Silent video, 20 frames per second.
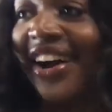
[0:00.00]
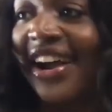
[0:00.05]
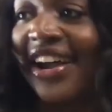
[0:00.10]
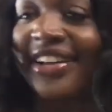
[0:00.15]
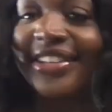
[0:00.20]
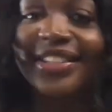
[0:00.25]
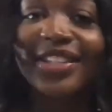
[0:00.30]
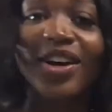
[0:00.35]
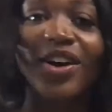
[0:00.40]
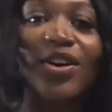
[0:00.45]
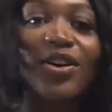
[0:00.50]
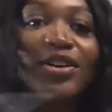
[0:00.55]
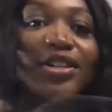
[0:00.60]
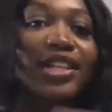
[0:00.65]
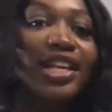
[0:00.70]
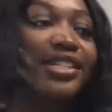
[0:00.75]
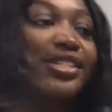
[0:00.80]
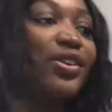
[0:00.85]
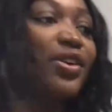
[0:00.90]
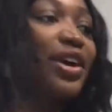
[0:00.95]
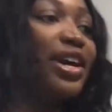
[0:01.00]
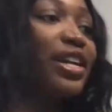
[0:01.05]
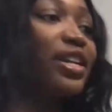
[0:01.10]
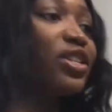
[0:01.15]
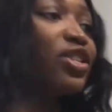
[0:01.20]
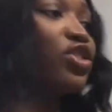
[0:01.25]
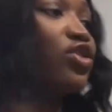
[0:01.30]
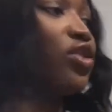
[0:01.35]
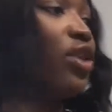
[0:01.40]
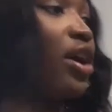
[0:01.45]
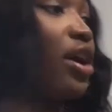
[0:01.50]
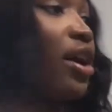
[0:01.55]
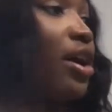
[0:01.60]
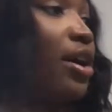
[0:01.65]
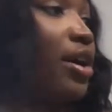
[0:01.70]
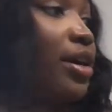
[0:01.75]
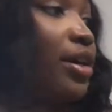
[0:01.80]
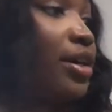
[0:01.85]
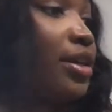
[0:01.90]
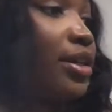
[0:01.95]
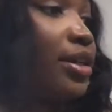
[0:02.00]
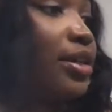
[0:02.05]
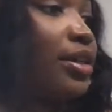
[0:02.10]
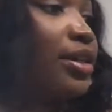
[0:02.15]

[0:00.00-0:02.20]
All right, so let's go ahead and draw